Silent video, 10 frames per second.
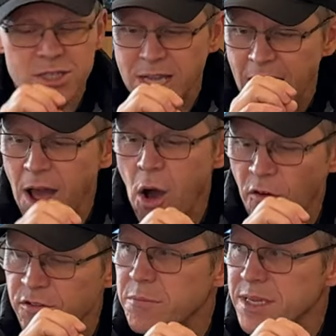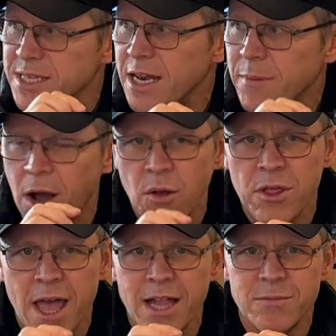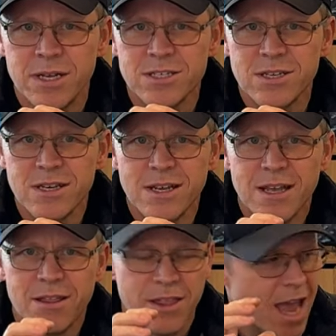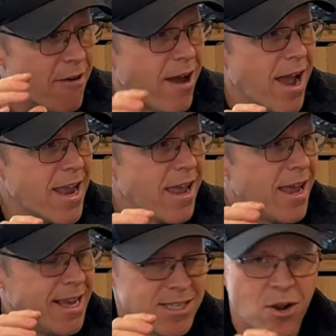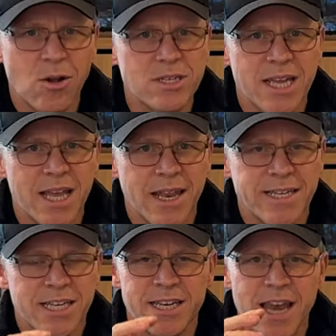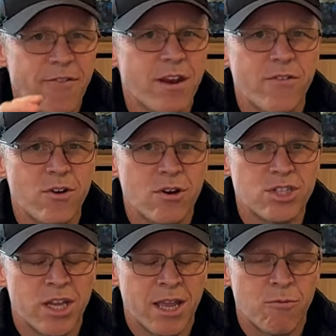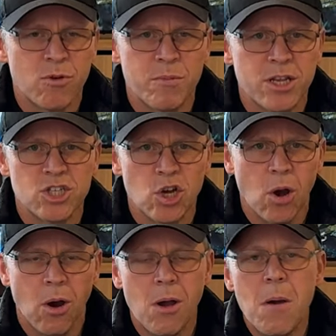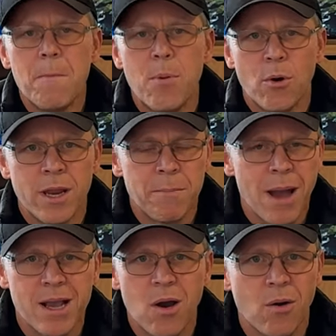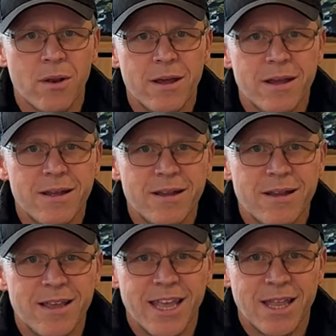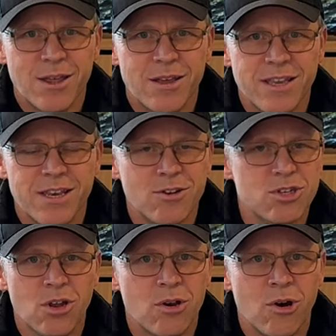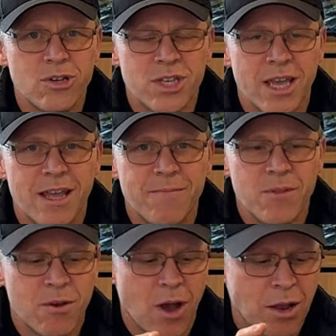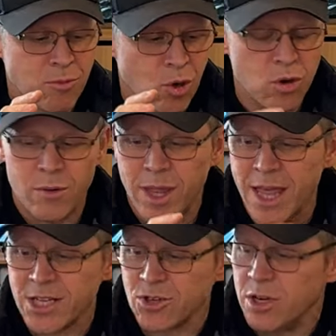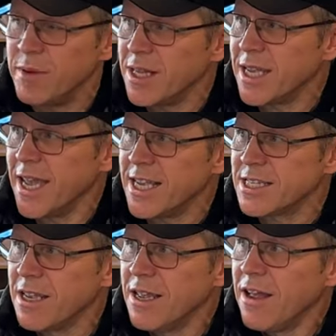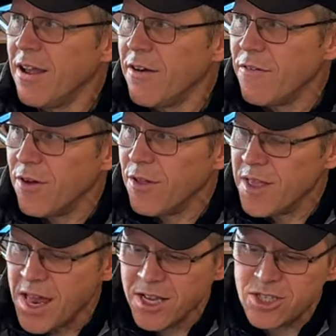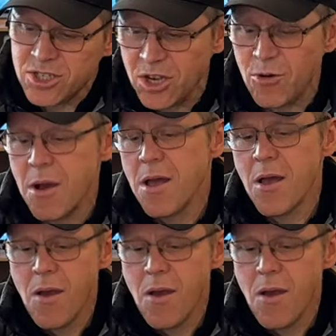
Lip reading: can't often be said about other helmets. The Arai is an all-day lid. You'd never even notice it, and it wouldn't be a chore putting it back on either. You'd just not notice it. I don't know whether that's going to be the case for the LS2